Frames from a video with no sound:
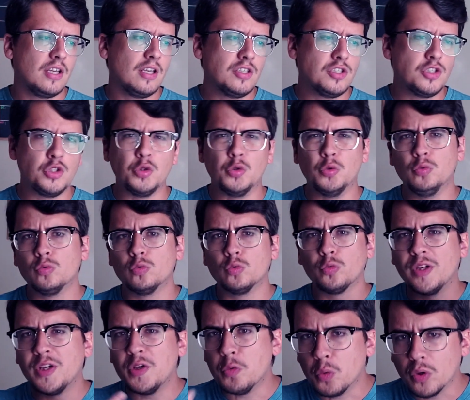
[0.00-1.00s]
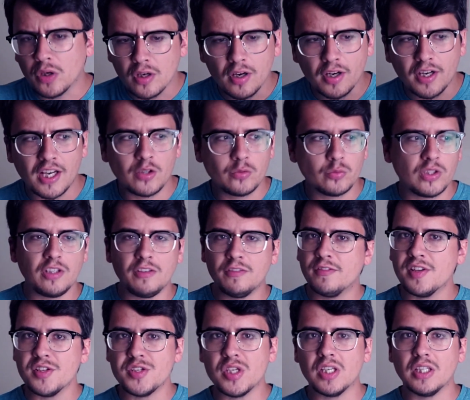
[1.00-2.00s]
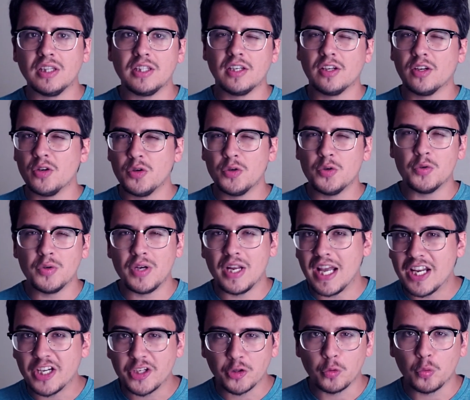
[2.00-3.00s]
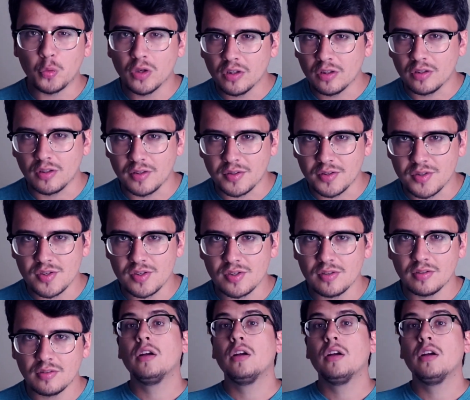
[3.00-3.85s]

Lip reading: to rework and revisit their own inner worlds.